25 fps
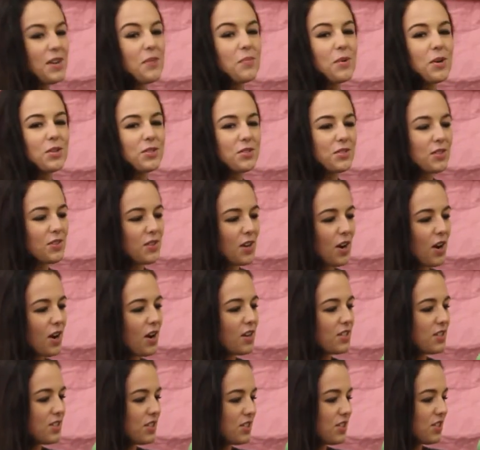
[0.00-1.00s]
It was that
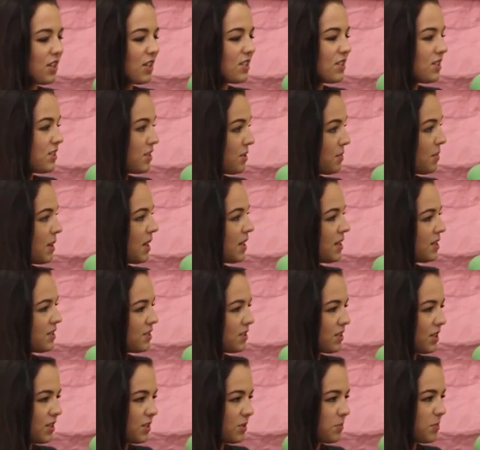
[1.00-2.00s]
I decided to make this
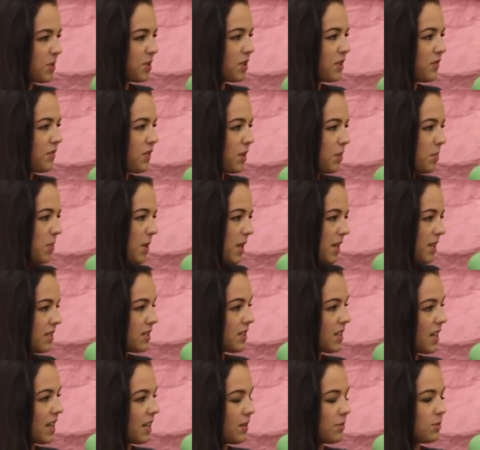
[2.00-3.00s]
site-specific
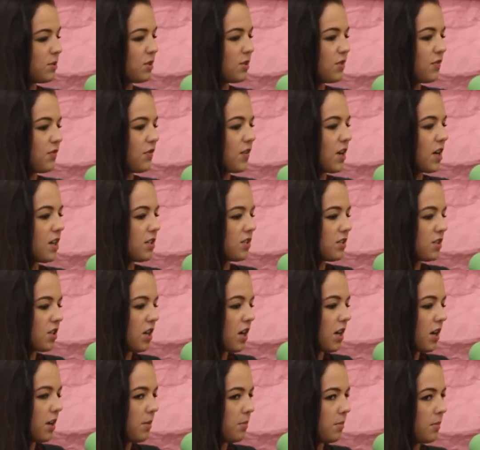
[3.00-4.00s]
piece, and it was the first
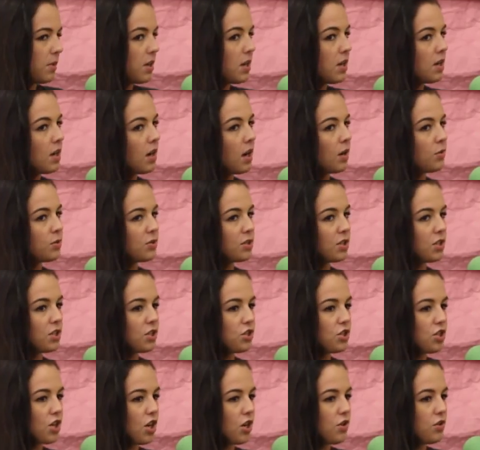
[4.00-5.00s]
time I was going
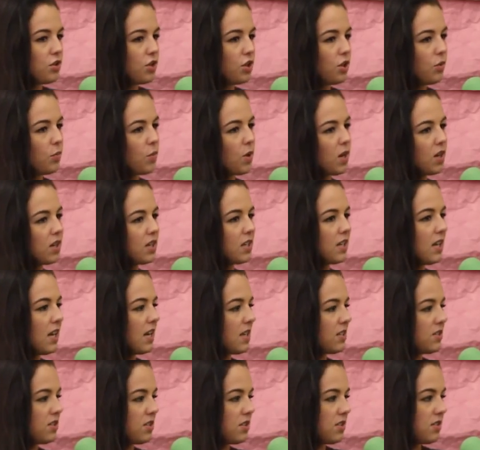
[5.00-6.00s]
to show new work in
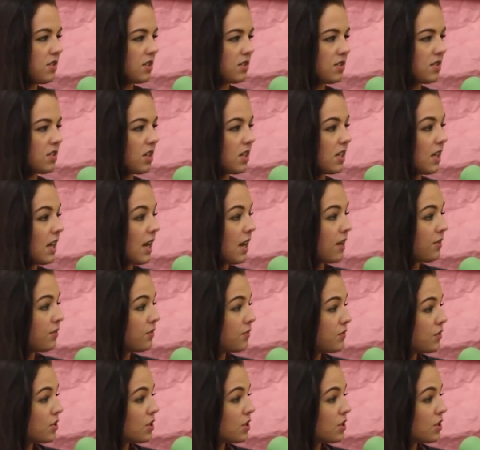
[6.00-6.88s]
Leicester since I'd left.